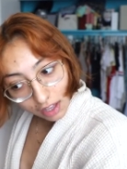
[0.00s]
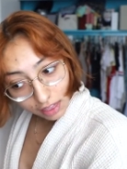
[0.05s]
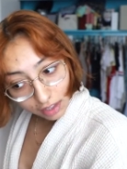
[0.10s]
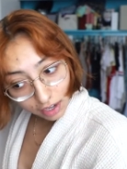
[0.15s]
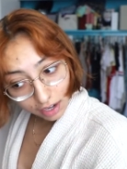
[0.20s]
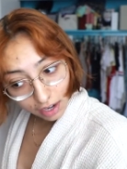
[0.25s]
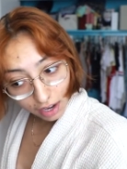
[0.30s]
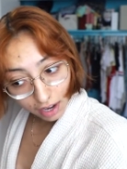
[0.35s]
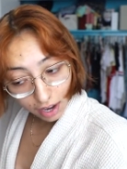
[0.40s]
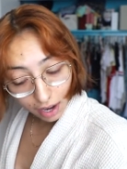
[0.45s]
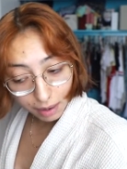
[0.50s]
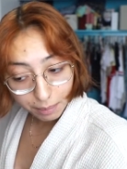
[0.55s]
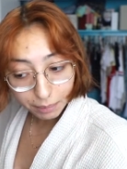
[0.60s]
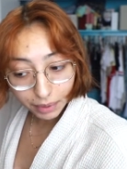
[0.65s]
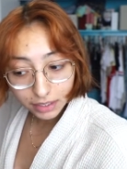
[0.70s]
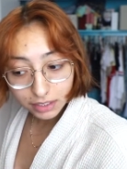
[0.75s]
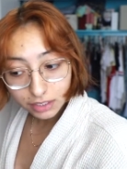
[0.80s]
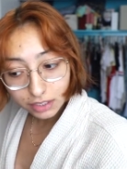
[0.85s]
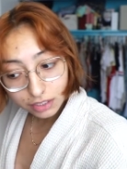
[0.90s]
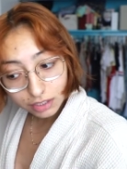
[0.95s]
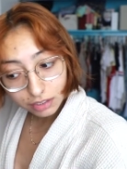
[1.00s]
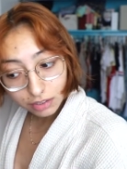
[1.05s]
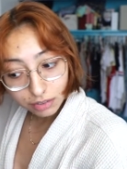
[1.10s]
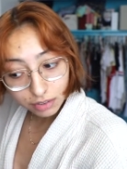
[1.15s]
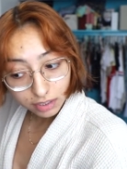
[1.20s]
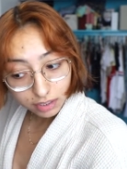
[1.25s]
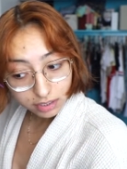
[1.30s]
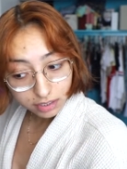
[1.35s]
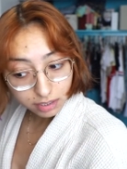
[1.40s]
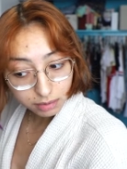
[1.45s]
And I might just go
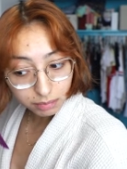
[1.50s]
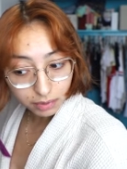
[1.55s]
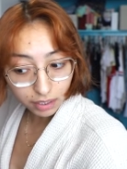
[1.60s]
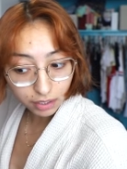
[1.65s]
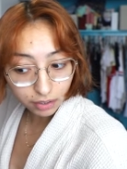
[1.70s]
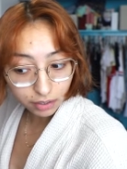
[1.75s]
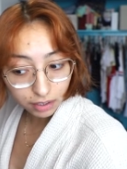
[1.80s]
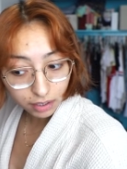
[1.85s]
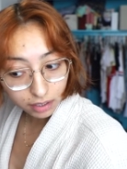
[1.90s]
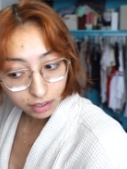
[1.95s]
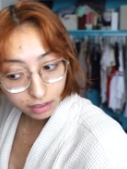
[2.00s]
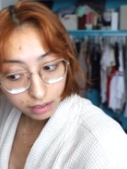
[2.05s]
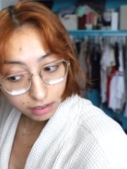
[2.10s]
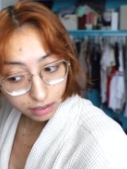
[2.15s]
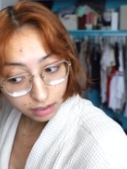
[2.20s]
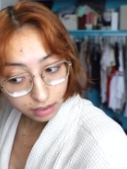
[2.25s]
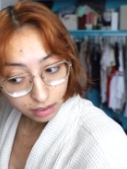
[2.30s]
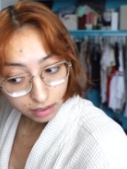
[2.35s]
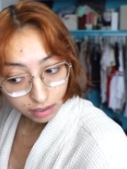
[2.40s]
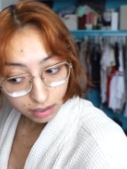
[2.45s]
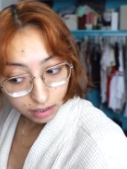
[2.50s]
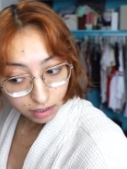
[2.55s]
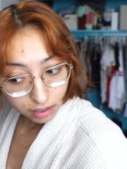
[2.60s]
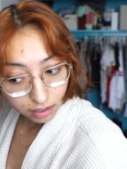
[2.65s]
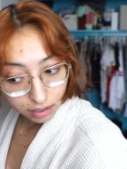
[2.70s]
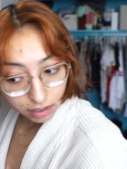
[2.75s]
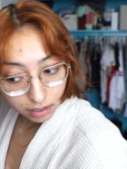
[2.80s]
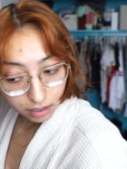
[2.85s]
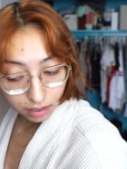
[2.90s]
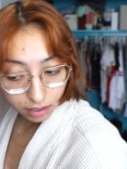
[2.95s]
get some hair dye
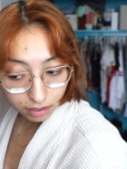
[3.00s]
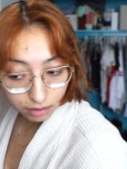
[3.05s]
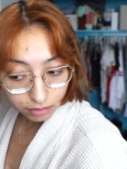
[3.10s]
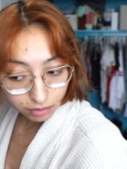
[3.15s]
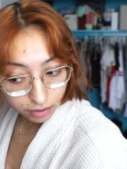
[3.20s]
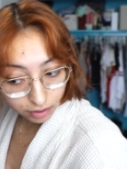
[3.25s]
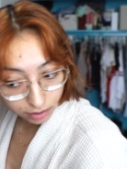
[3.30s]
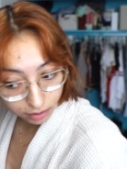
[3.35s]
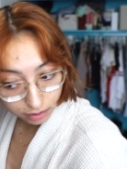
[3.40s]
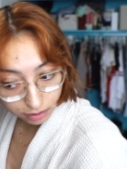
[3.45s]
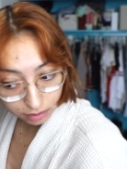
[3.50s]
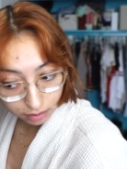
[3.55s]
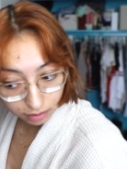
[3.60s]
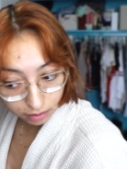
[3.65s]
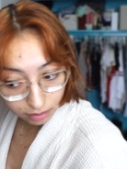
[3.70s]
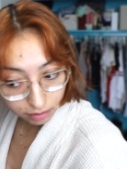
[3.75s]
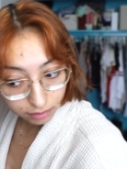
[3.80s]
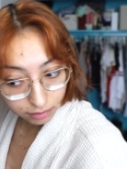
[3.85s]
and fucking